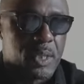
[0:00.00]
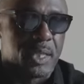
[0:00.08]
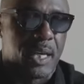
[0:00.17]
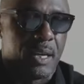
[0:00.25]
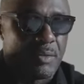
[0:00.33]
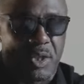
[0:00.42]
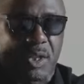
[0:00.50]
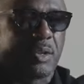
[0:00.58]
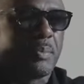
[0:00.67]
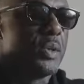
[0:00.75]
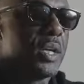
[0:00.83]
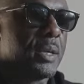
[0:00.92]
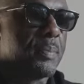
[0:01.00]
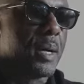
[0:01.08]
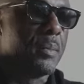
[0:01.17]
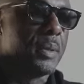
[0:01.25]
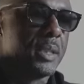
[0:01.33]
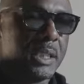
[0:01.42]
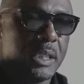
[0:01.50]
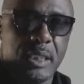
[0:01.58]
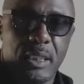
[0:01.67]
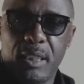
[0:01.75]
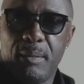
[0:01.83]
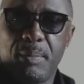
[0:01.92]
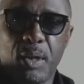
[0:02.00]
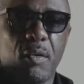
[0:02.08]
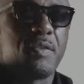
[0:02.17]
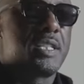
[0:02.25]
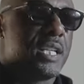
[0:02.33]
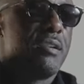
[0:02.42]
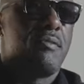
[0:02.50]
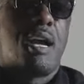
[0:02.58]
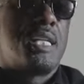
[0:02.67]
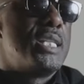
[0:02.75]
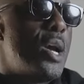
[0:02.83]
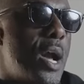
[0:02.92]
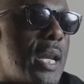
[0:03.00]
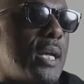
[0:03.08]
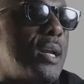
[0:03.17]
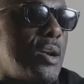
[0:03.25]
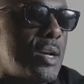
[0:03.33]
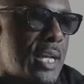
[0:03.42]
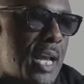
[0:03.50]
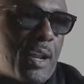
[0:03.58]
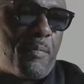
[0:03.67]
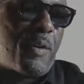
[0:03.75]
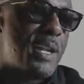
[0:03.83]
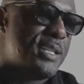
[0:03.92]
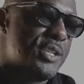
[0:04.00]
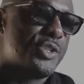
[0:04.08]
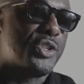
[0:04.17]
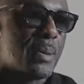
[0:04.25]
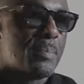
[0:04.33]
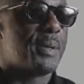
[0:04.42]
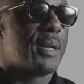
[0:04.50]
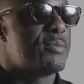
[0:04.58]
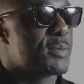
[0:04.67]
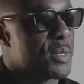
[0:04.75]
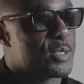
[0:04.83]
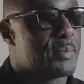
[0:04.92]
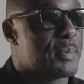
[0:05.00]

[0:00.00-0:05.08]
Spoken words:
in there. It was a community pub. But obviously, around 9 o'clock now, the place is jumping. I'm supposed to